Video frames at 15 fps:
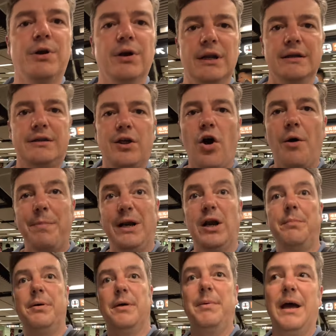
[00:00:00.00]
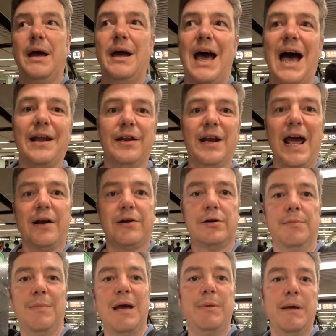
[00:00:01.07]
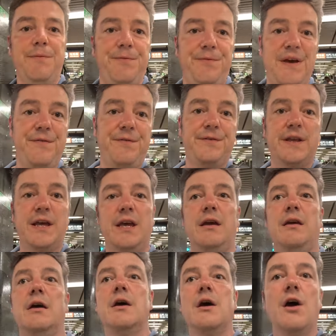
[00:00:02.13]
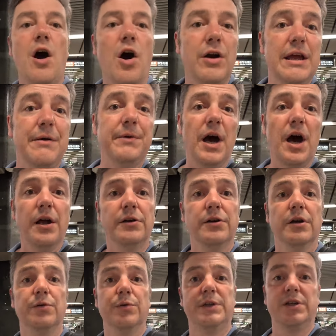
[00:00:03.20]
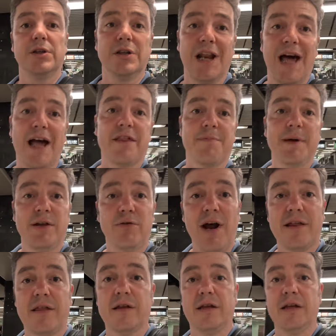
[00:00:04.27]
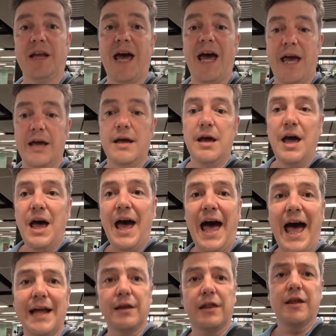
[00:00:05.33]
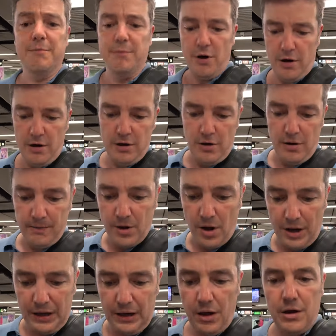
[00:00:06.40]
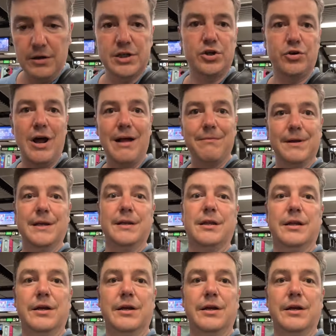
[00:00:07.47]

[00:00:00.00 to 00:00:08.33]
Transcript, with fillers: going to top it up a bit. Add an extra maybe 50 or even 100, which should last me the rest of today and tomorrow. I've got a lot of travelling to